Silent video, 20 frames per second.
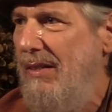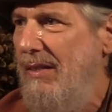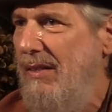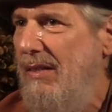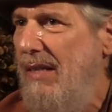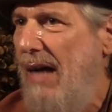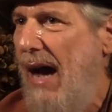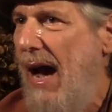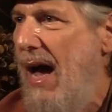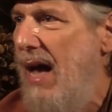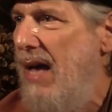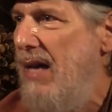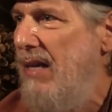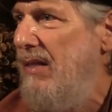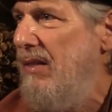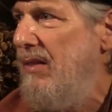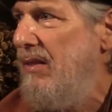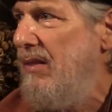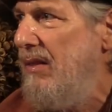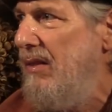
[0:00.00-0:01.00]

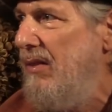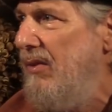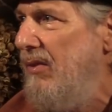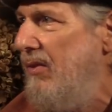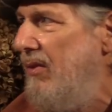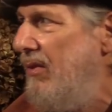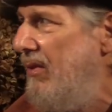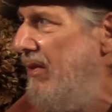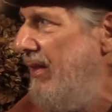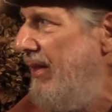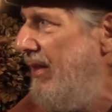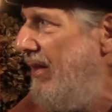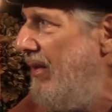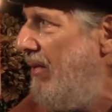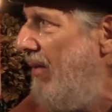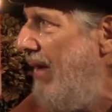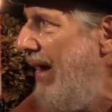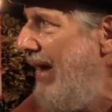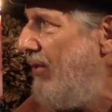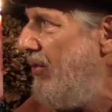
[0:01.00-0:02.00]
dies into the
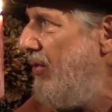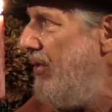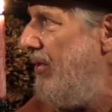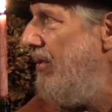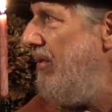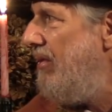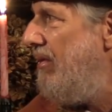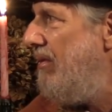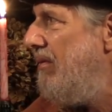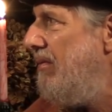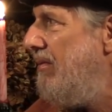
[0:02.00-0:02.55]
irrational.